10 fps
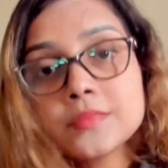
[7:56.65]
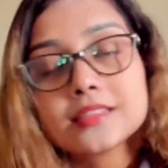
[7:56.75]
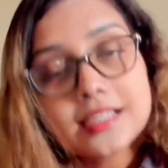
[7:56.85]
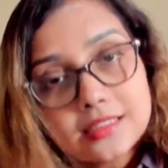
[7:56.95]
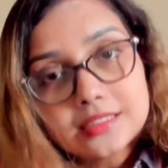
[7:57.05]

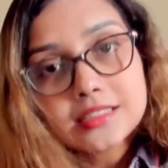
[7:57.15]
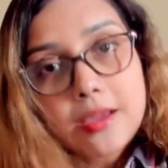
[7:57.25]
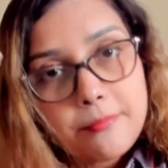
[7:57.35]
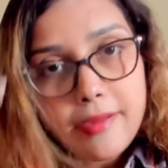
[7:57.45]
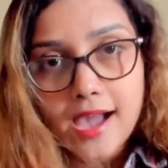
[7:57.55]
Take a
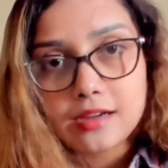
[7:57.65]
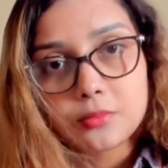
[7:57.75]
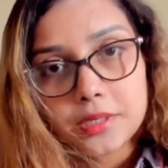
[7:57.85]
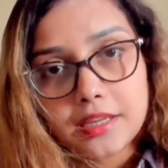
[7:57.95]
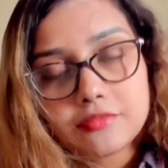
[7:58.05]
step back
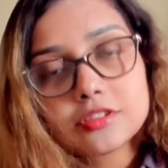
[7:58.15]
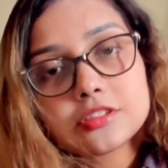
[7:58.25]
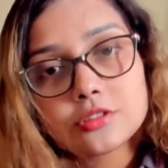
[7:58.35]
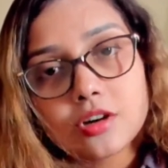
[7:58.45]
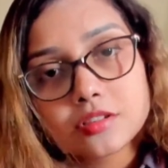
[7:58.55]
whenever
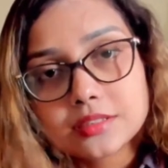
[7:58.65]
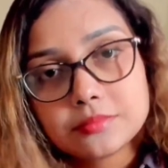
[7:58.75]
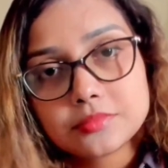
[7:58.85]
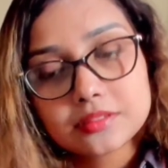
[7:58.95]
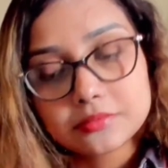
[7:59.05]
it
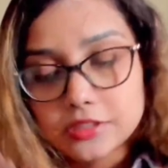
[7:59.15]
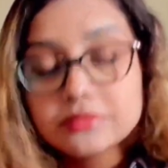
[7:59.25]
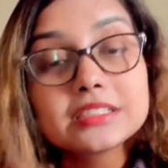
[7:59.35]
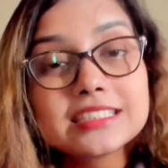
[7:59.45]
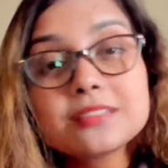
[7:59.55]
seems
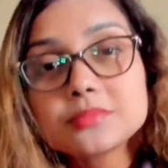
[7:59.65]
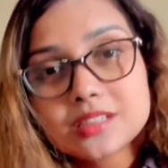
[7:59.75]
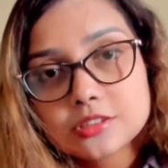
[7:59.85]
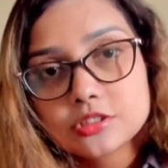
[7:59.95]
that